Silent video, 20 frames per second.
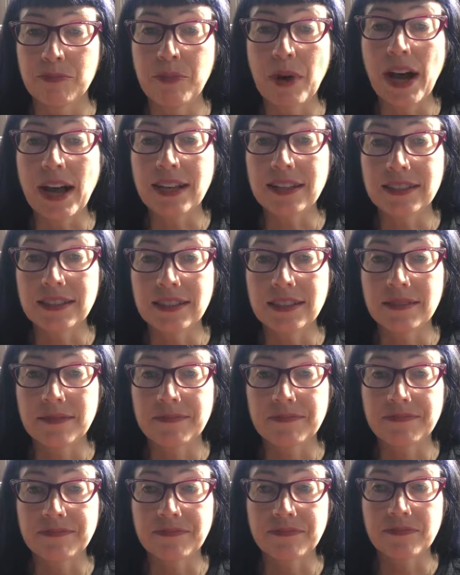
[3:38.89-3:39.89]
But
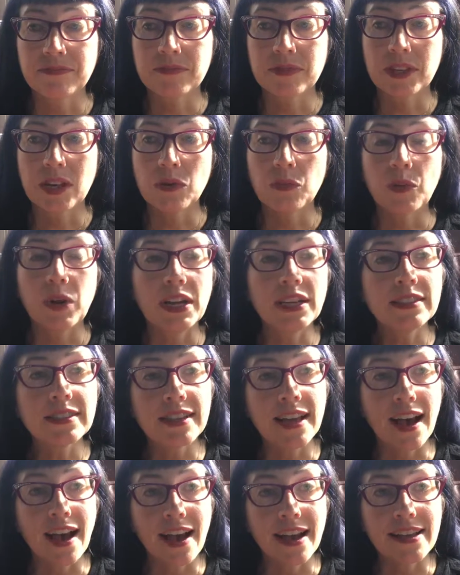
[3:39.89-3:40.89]
what is
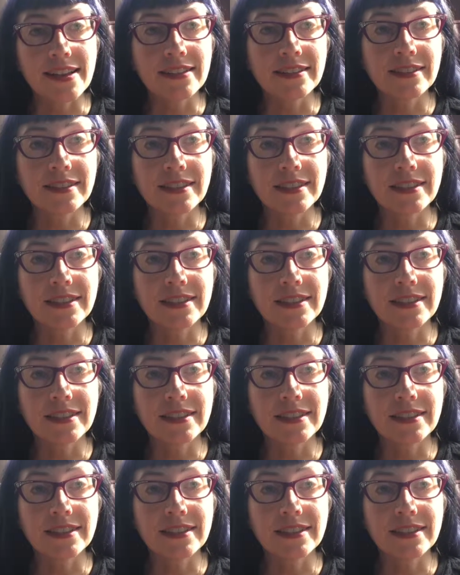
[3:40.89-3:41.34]
the highest